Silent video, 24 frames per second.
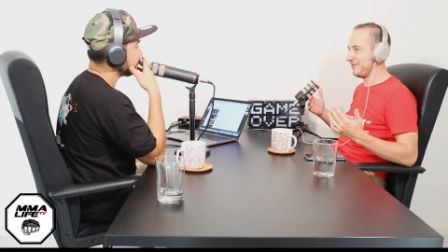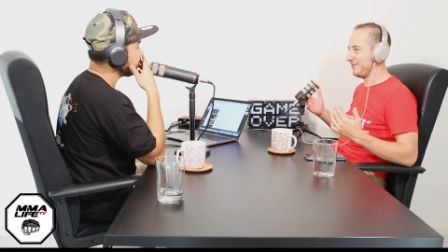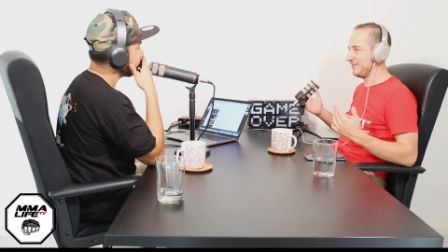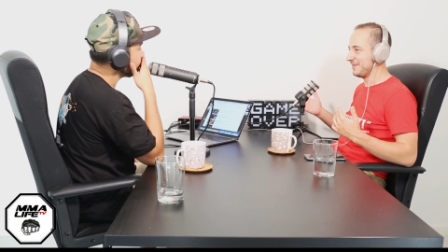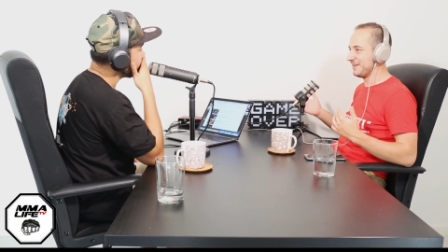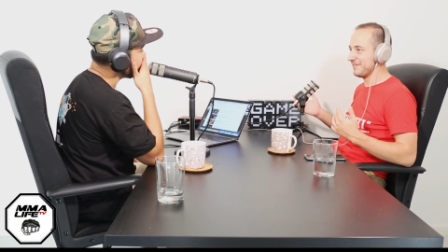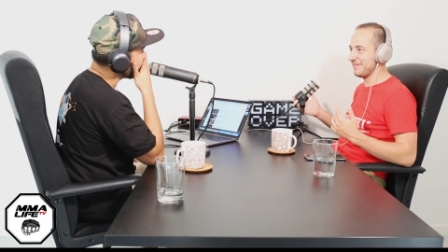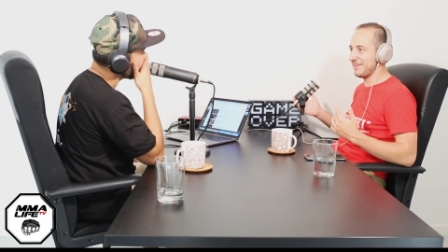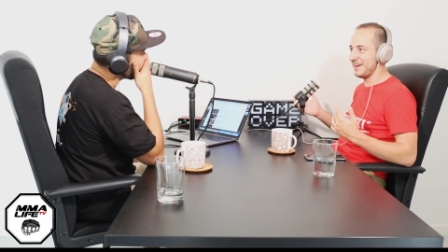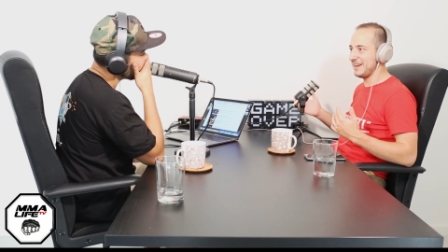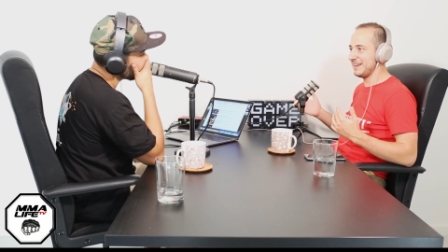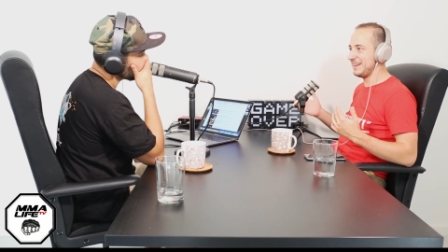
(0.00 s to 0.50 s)
all
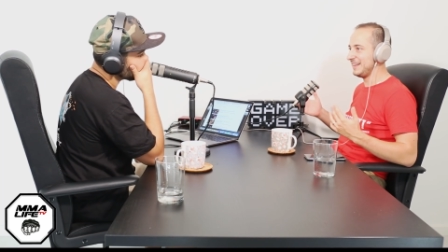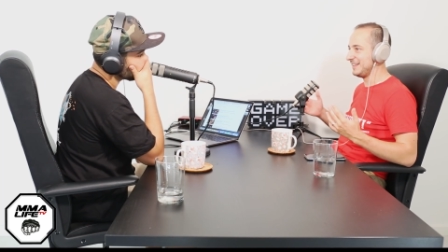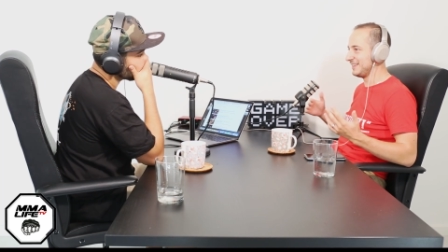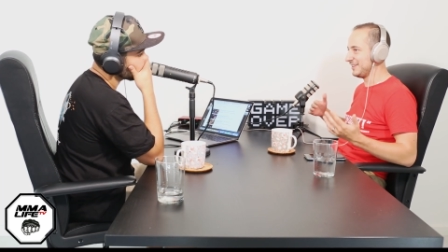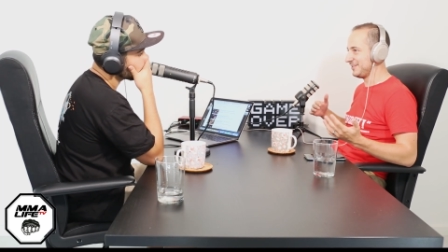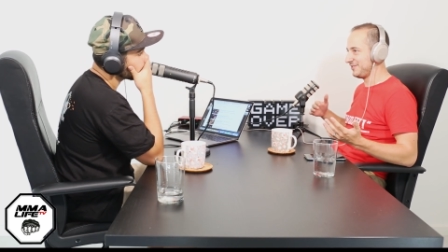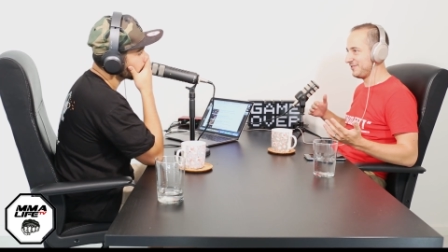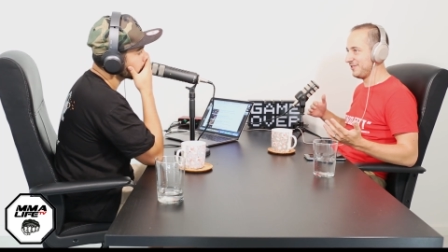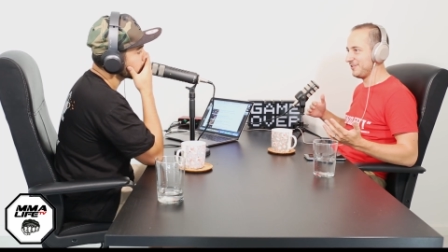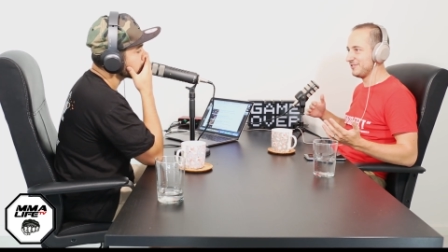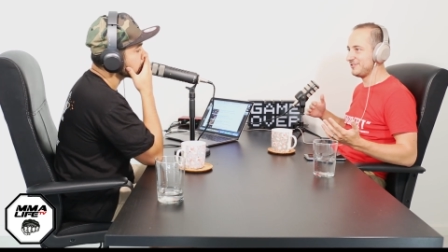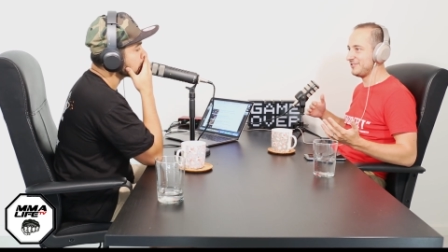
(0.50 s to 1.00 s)
the evading,
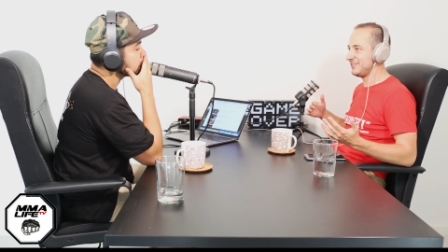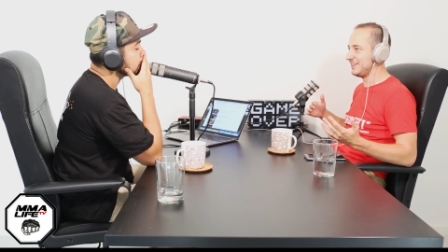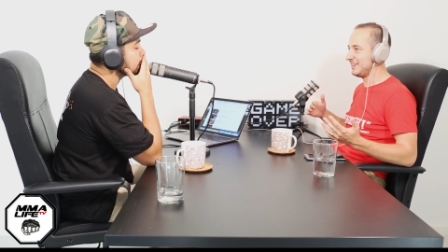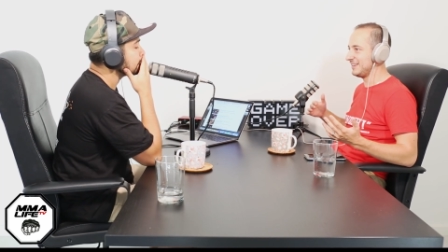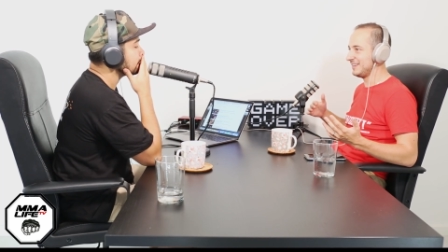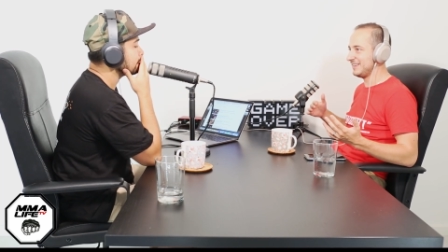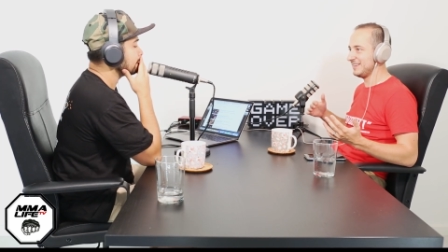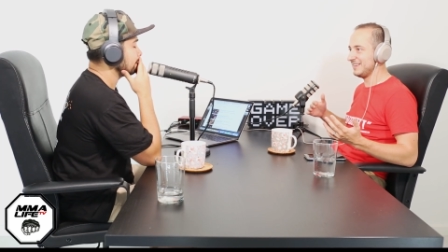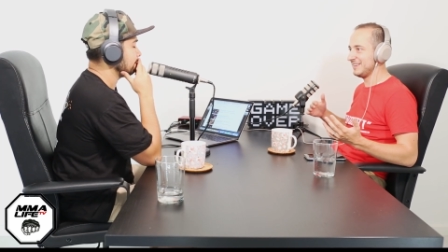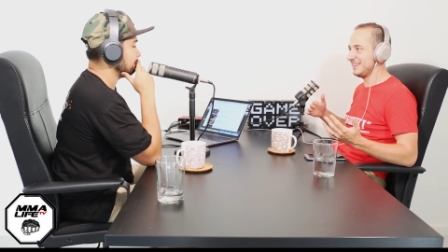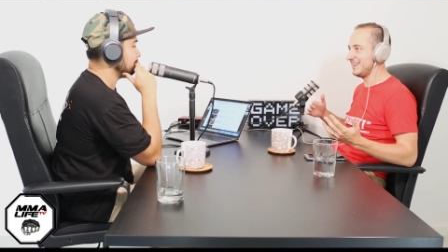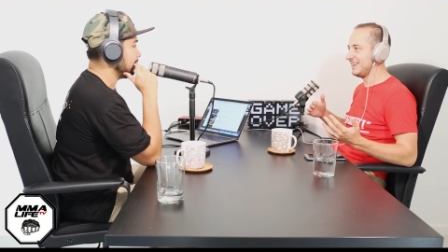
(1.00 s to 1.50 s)
the
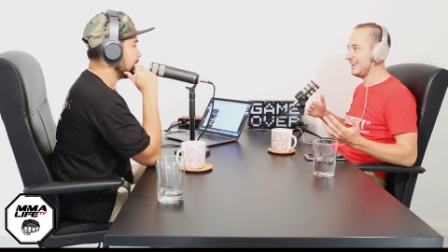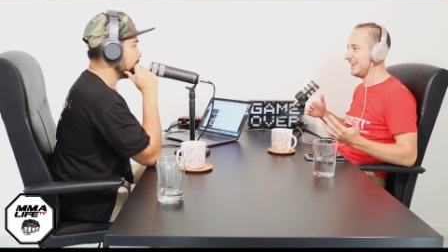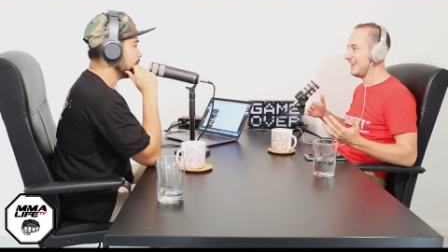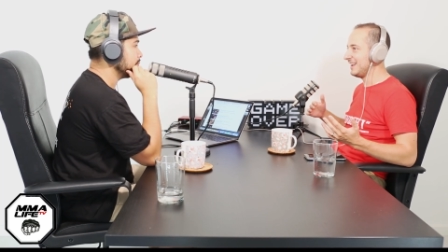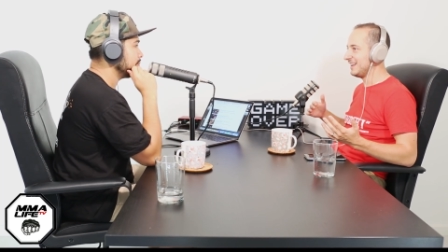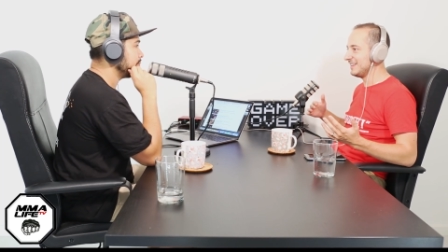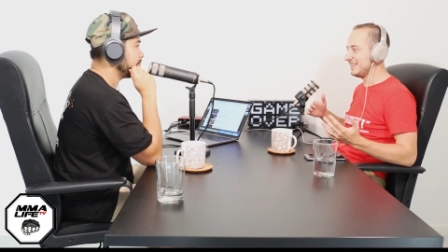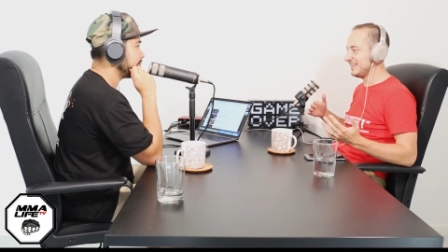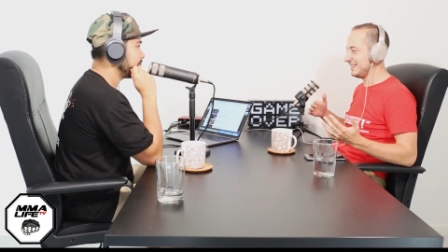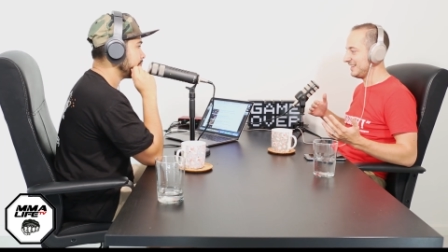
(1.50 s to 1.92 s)
dodging. Yep.